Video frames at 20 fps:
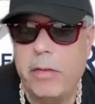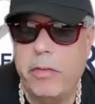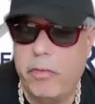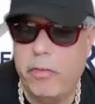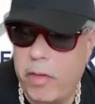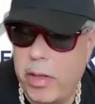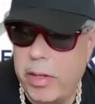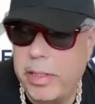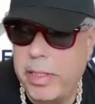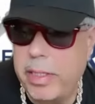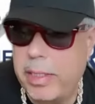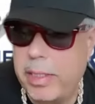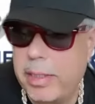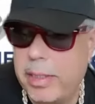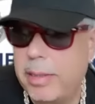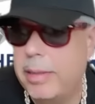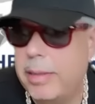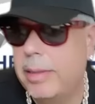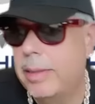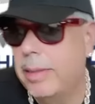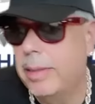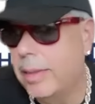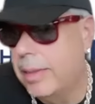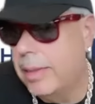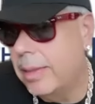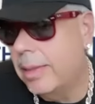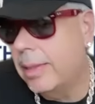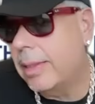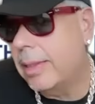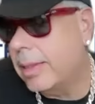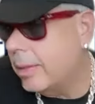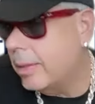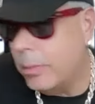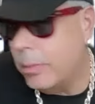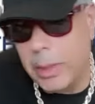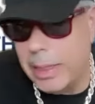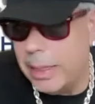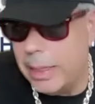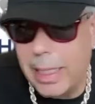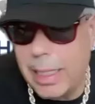Defunded,
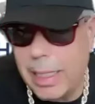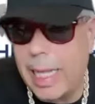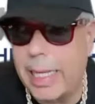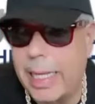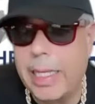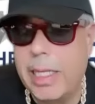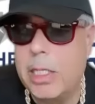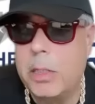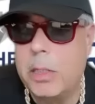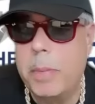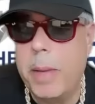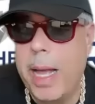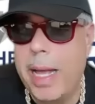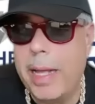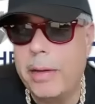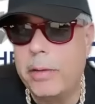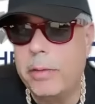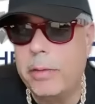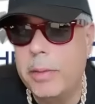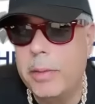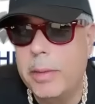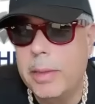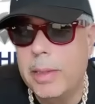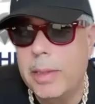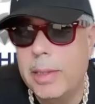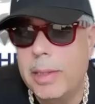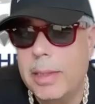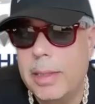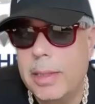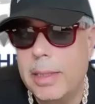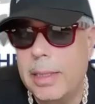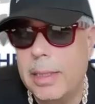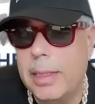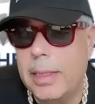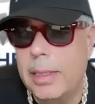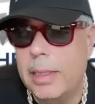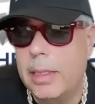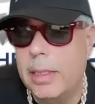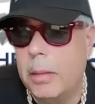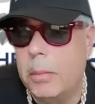we didn't like his pattern.
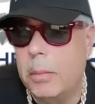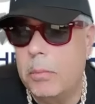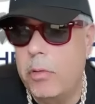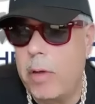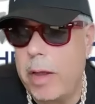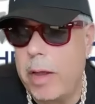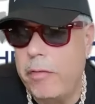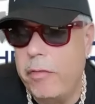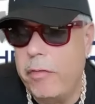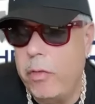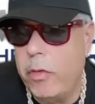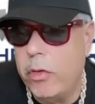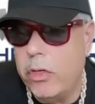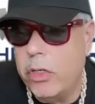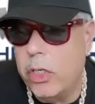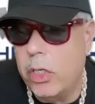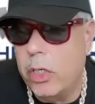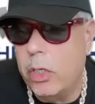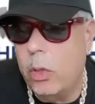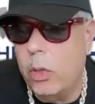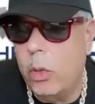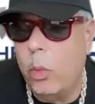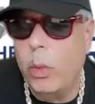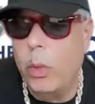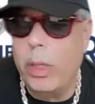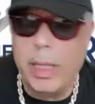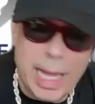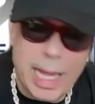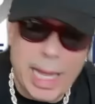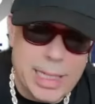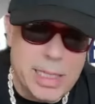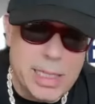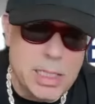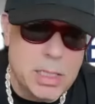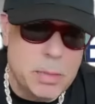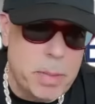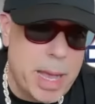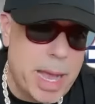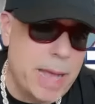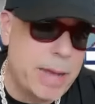Bright Future, we liked
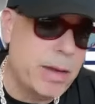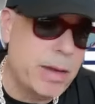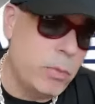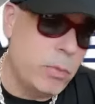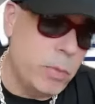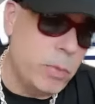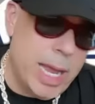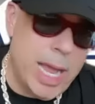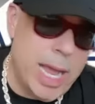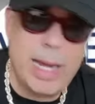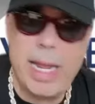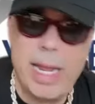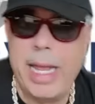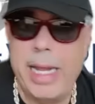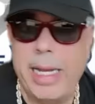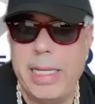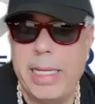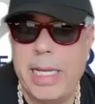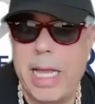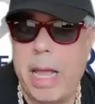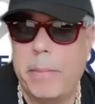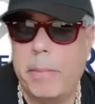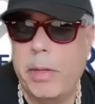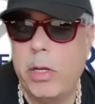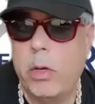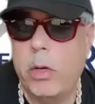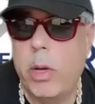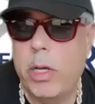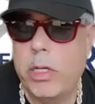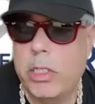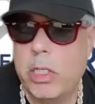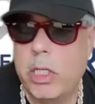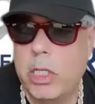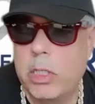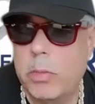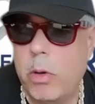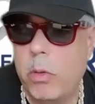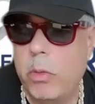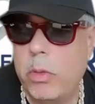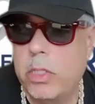his pattern. We had handicapping
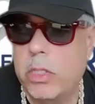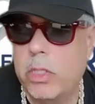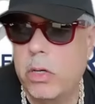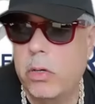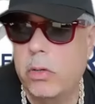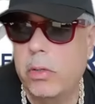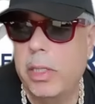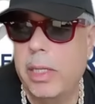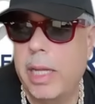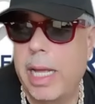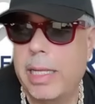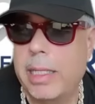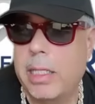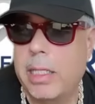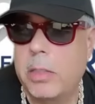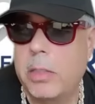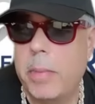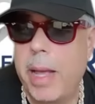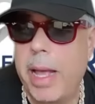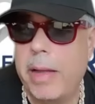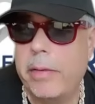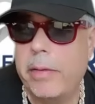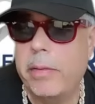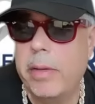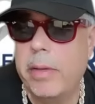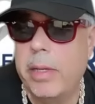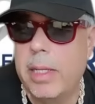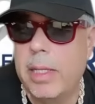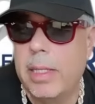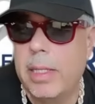questions, but we certainly liked his pattern.